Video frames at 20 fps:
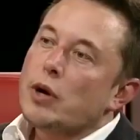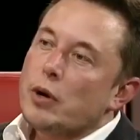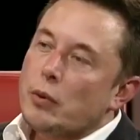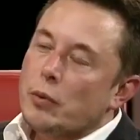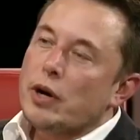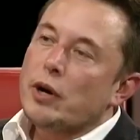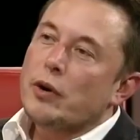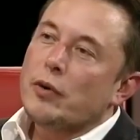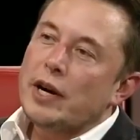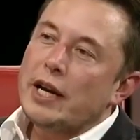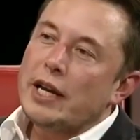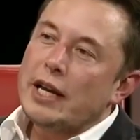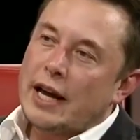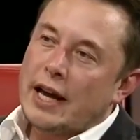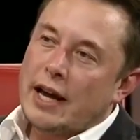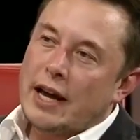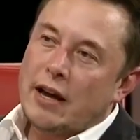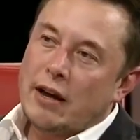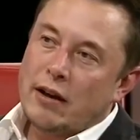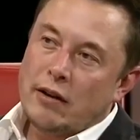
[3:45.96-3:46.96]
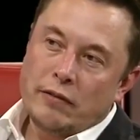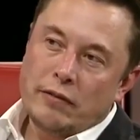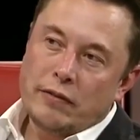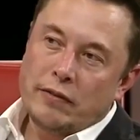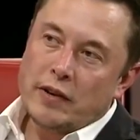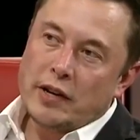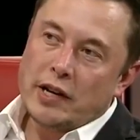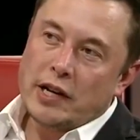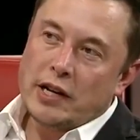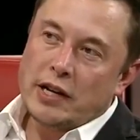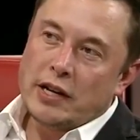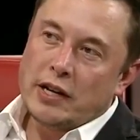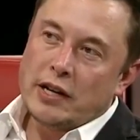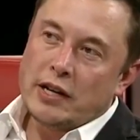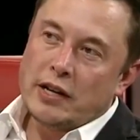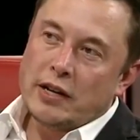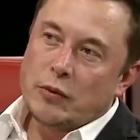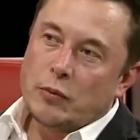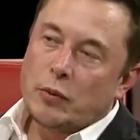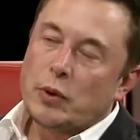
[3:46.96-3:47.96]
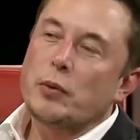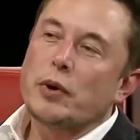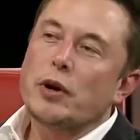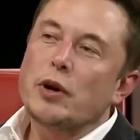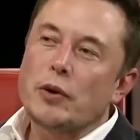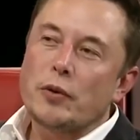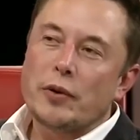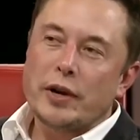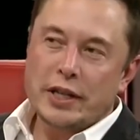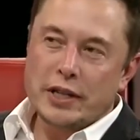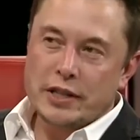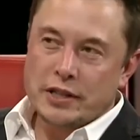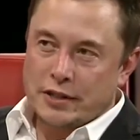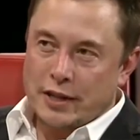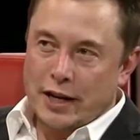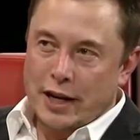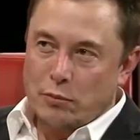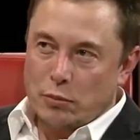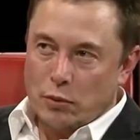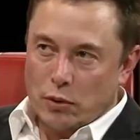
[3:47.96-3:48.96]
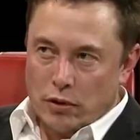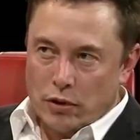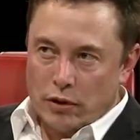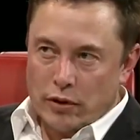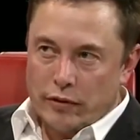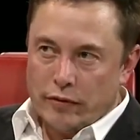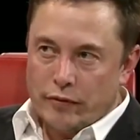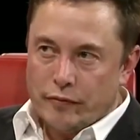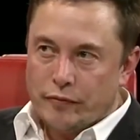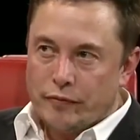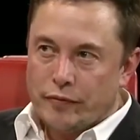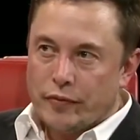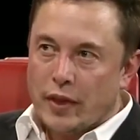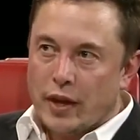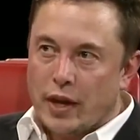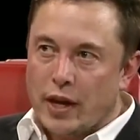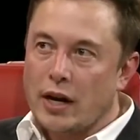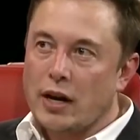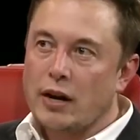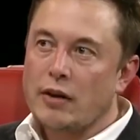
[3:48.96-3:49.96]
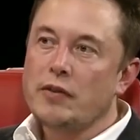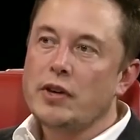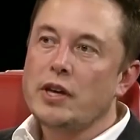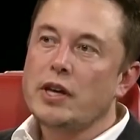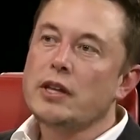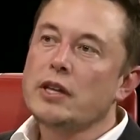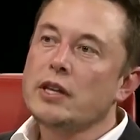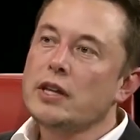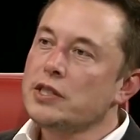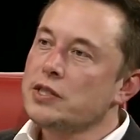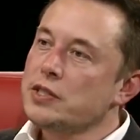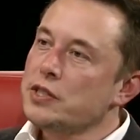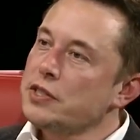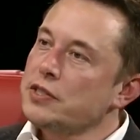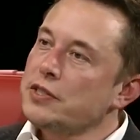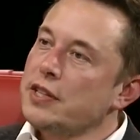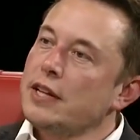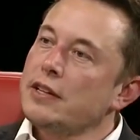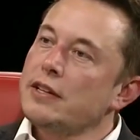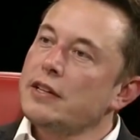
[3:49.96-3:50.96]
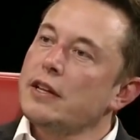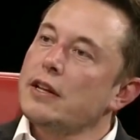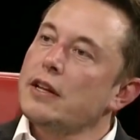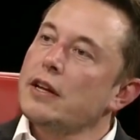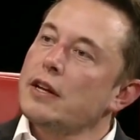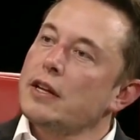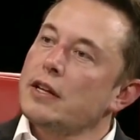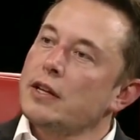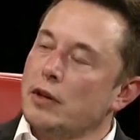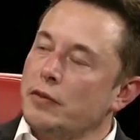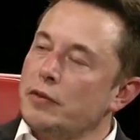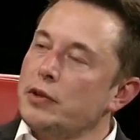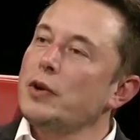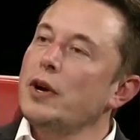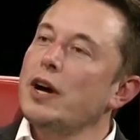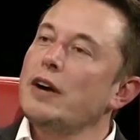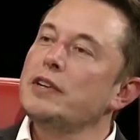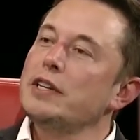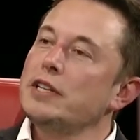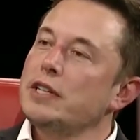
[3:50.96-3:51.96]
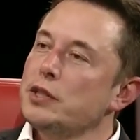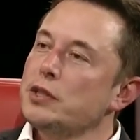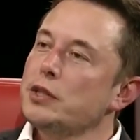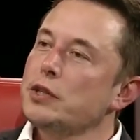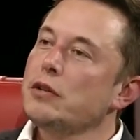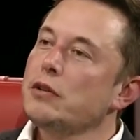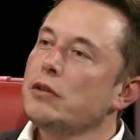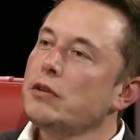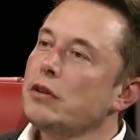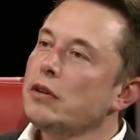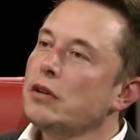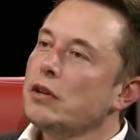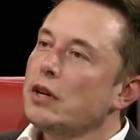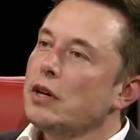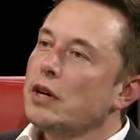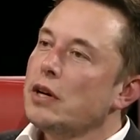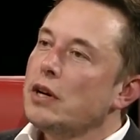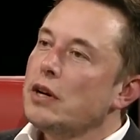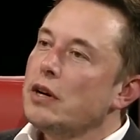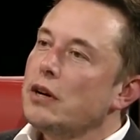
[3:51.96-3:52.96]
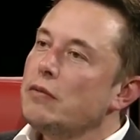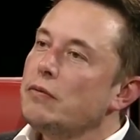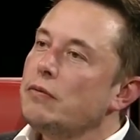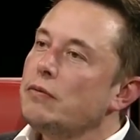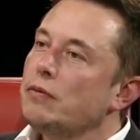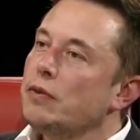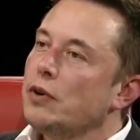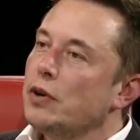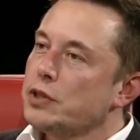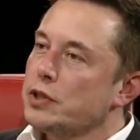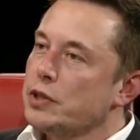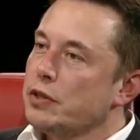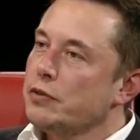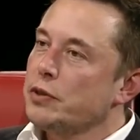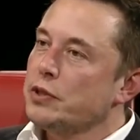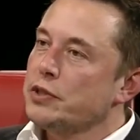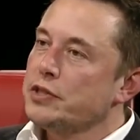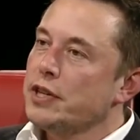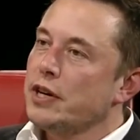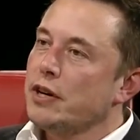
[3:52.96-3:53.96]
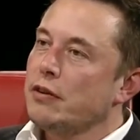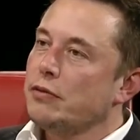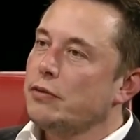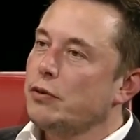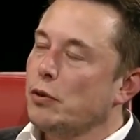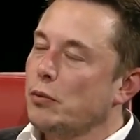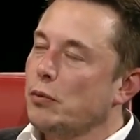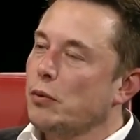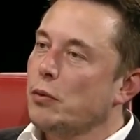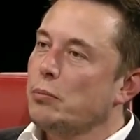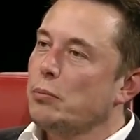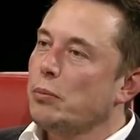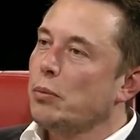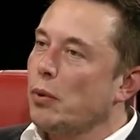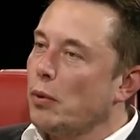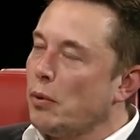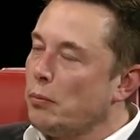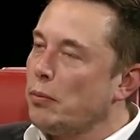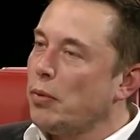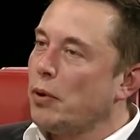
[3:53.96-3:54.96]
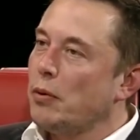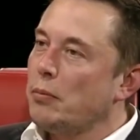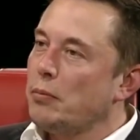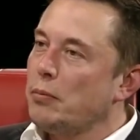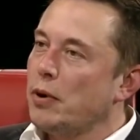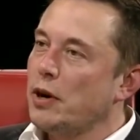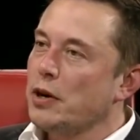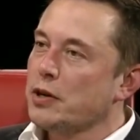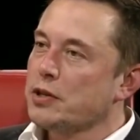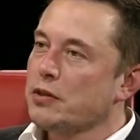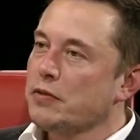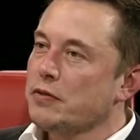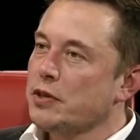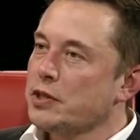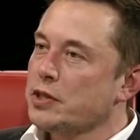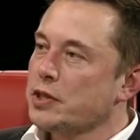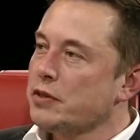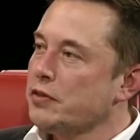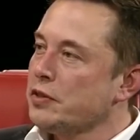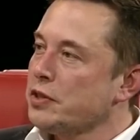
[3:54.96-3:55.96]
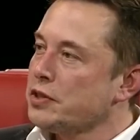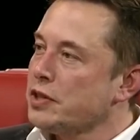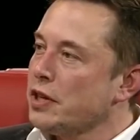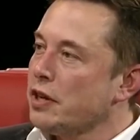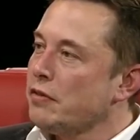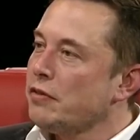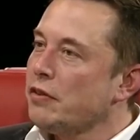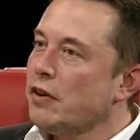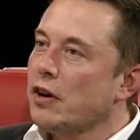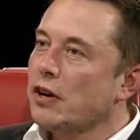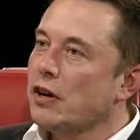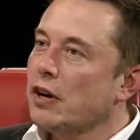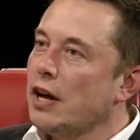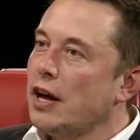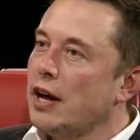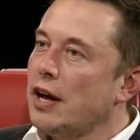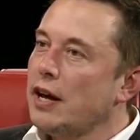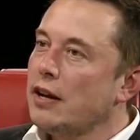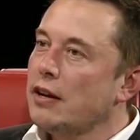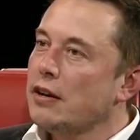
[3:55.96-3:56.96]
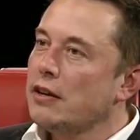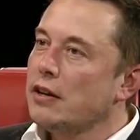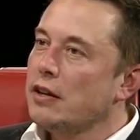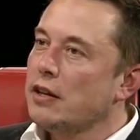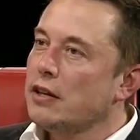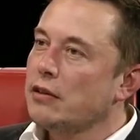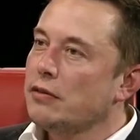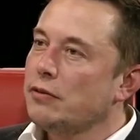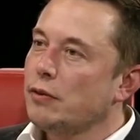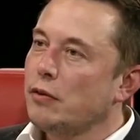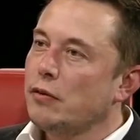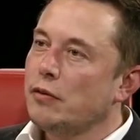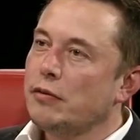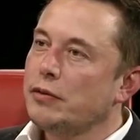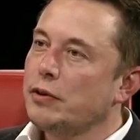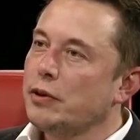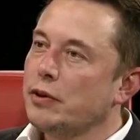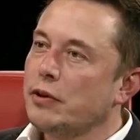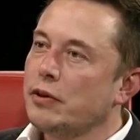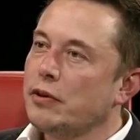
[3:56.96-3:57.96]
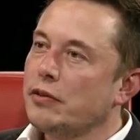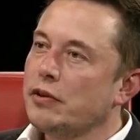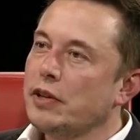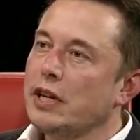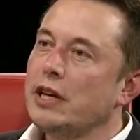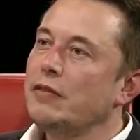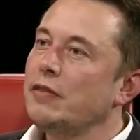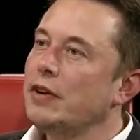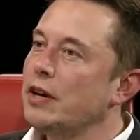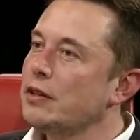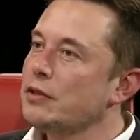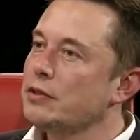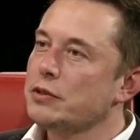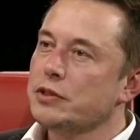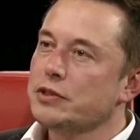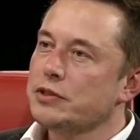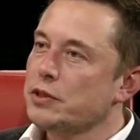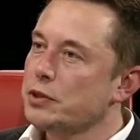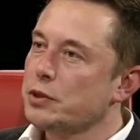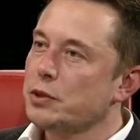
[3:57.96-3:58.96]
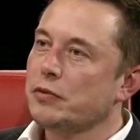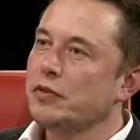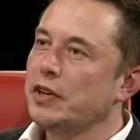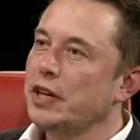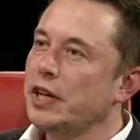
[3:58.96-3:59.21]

we, we, already have, uh, we, are already a cyborg. Um, it's just that I mean, you have a digital version of yourself or, or partial version of yourself online in the form of your emails and your social